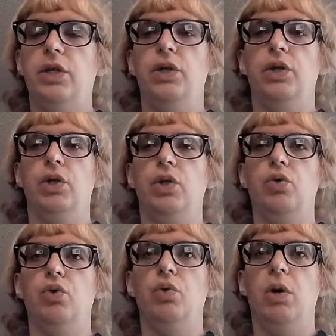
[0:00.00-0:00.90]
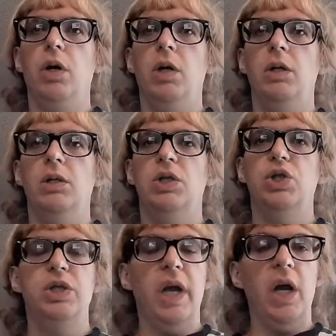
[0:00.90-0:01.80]
to
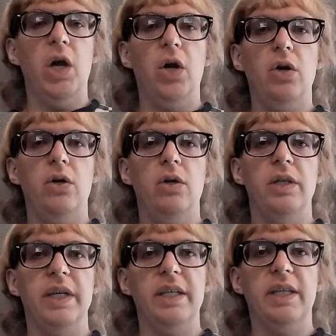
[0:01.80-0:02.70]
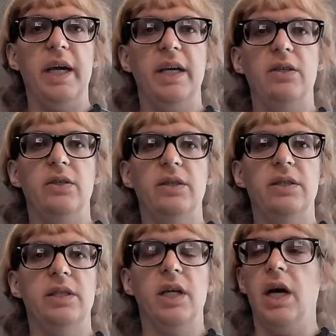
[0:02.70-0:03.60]
share
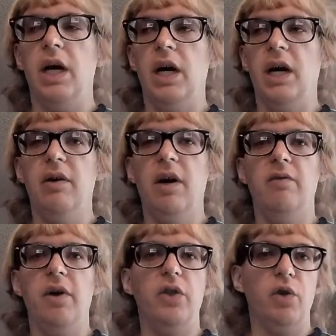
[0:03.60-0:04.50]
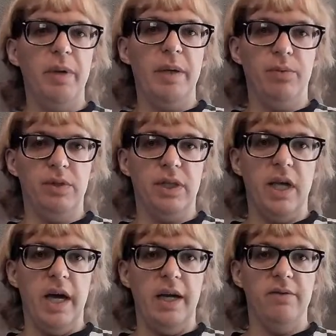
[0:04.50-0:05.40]
details of other people's
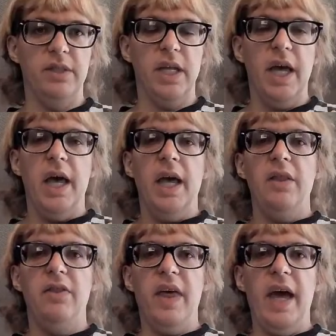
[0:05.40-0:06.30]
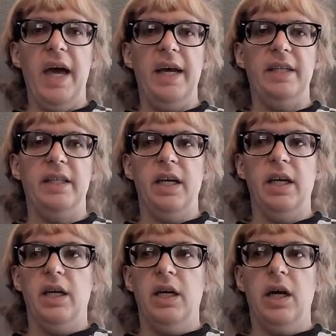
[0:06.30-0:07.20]
lives that
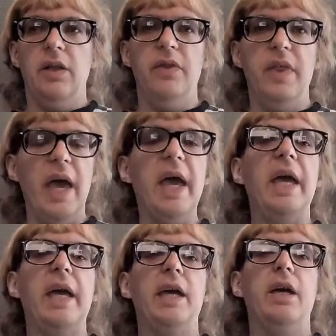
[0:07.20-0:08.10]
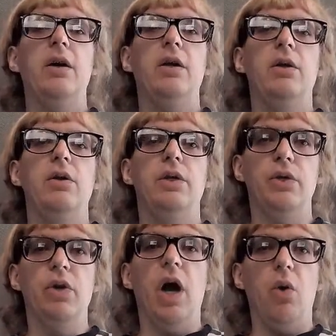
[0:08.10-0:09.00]
they do
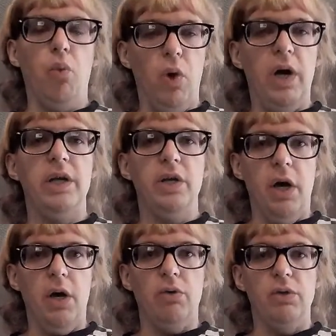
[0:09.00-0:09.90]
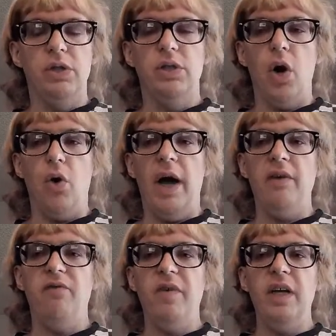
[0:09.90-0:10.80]
not want known. So I
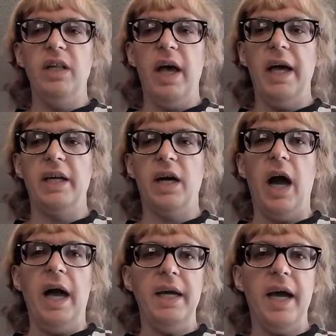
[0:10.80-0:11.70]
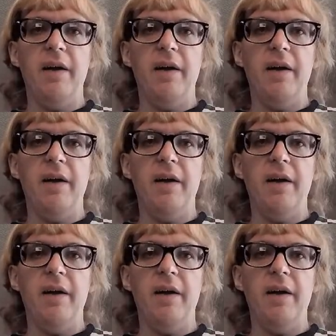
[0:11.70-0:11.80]
feel like I